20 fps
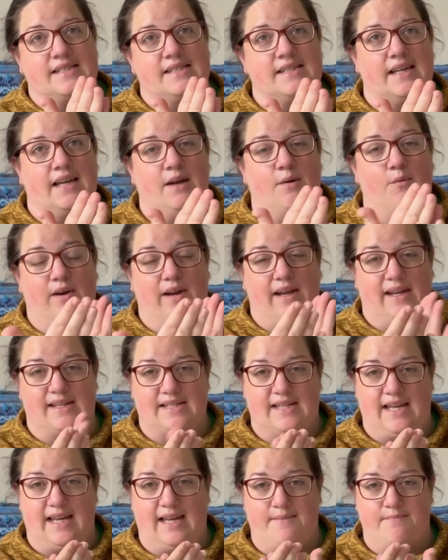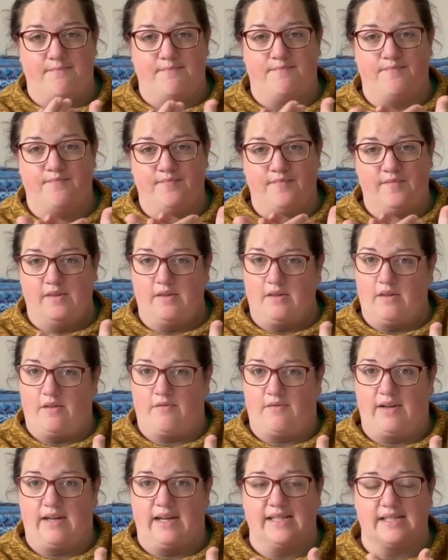where I had to hem the
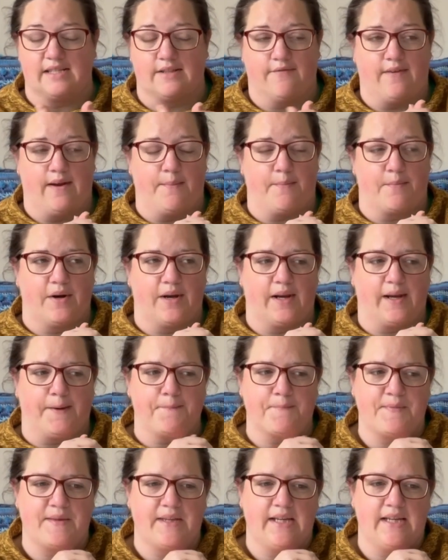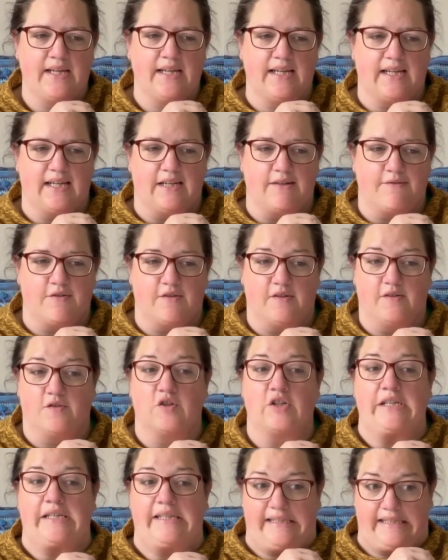3 layers of fabric for
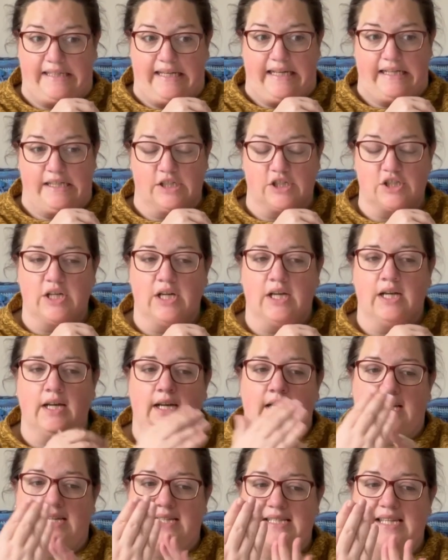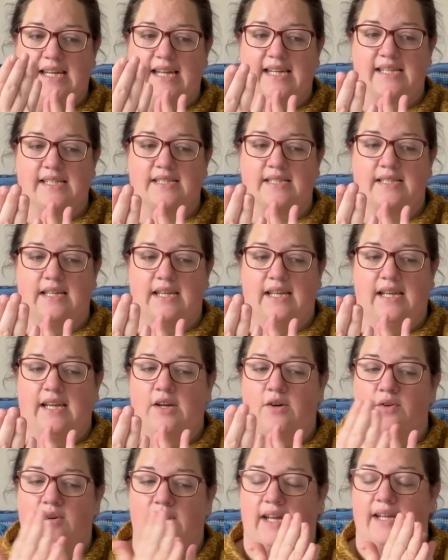a neat edge. I tacked the
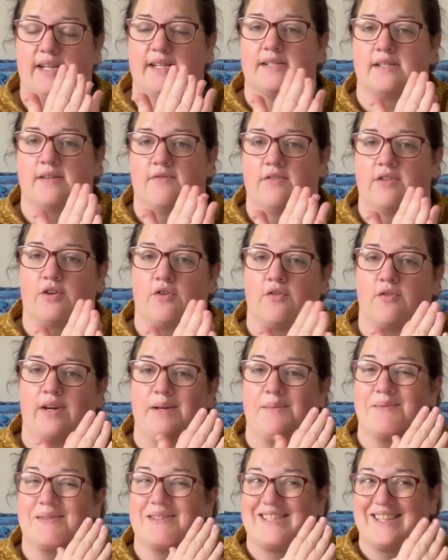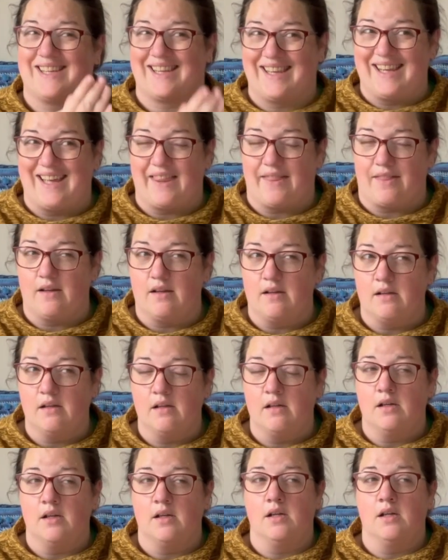organza and the crepe together.
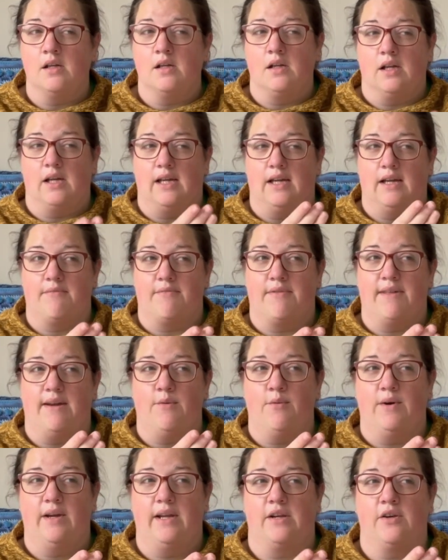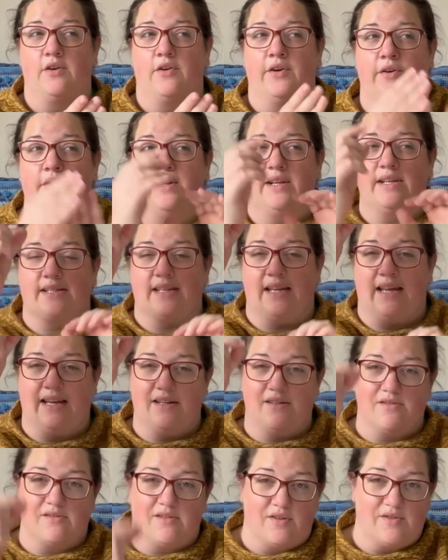That way, not only has it
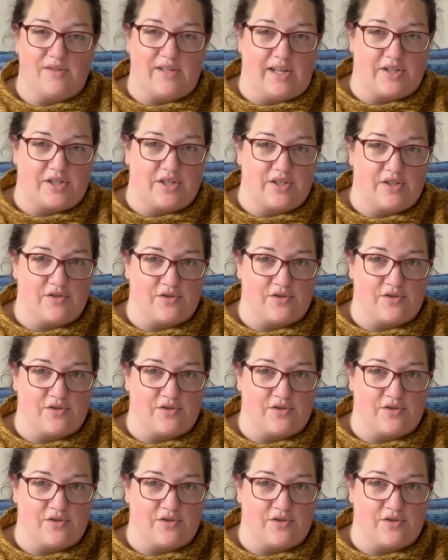held those edges